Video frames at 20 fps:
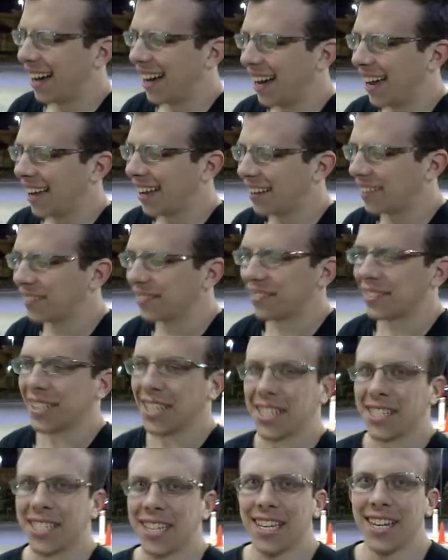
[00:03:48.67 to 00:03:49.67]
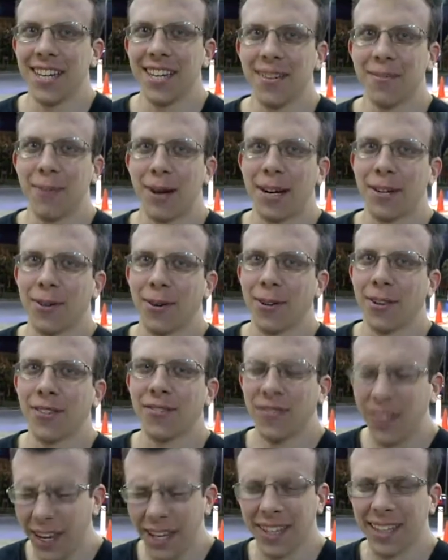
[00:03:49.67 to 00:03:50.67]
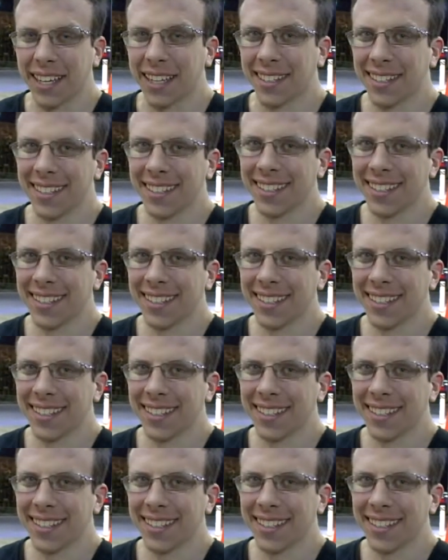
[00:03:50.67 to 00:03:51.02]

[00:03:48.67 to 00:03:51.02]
I have succeeded in my goal of failing.